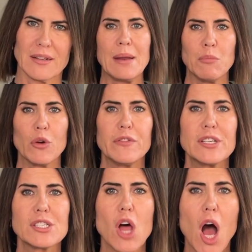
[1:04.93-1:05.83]
And
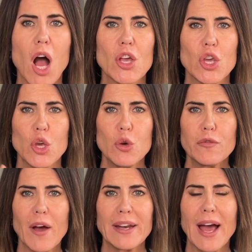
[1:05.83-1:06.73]
Murphy's Law, you
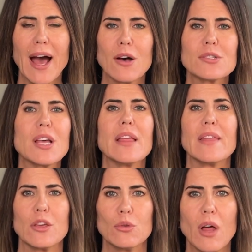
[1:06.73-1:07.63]
find a house
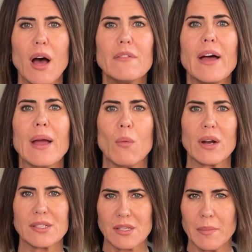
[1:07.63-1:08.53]
that you love and
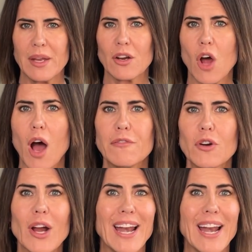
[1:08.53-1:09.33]
want to submit an offer,